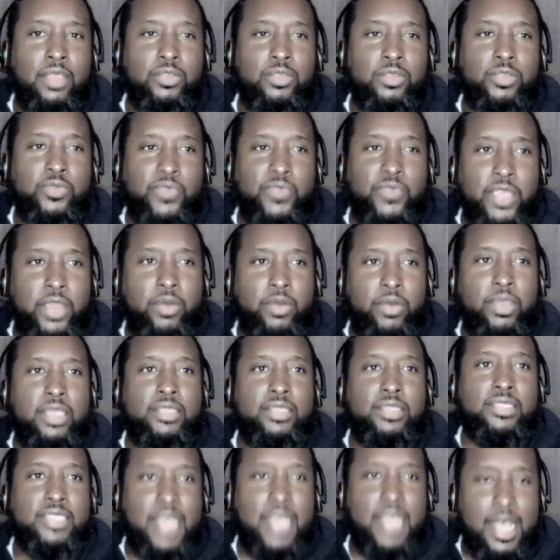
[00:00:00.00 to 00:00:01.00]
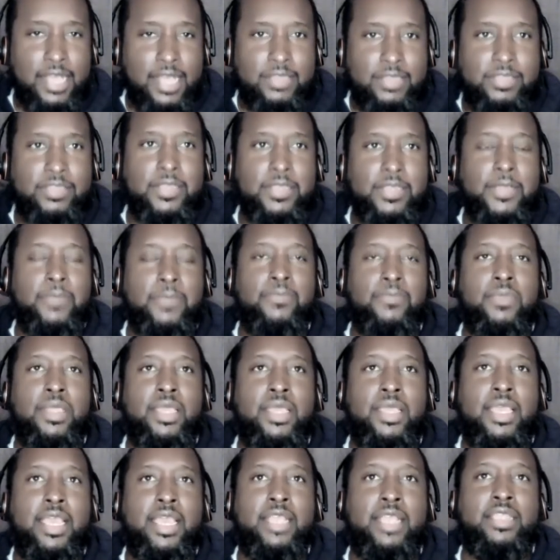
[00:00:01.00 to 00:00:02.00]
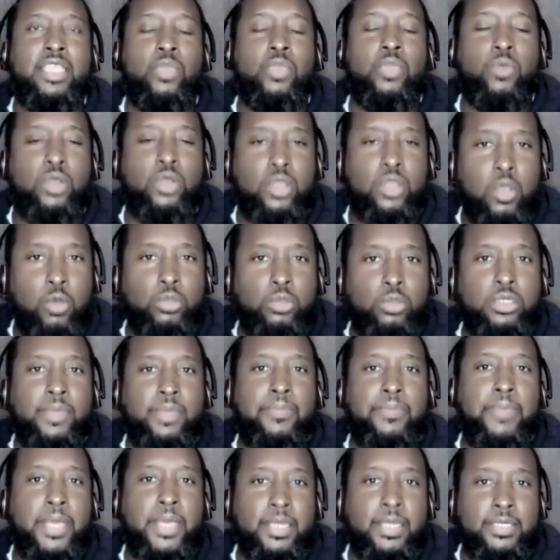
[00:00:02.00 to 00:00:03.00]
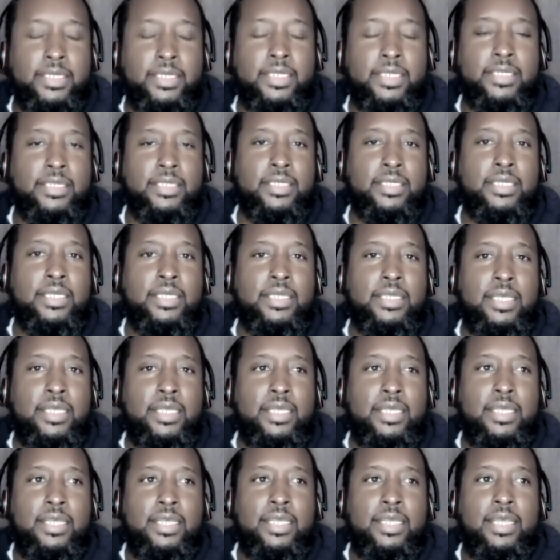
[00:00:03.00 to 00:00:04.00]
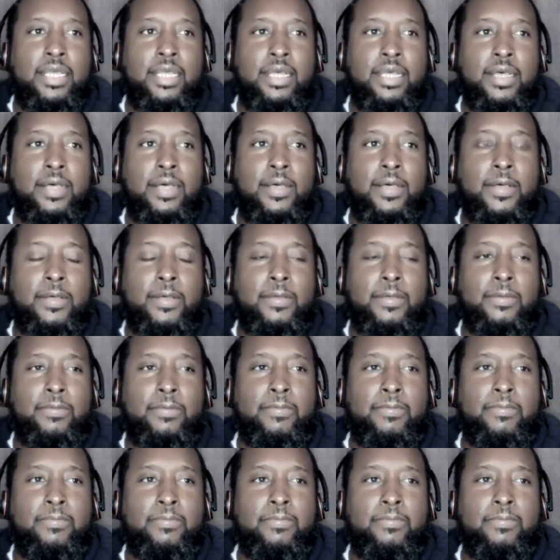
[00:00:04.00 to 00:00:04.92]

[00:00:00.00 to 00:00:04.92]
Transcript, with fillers: It was very toxic, and they were codependent. Uh,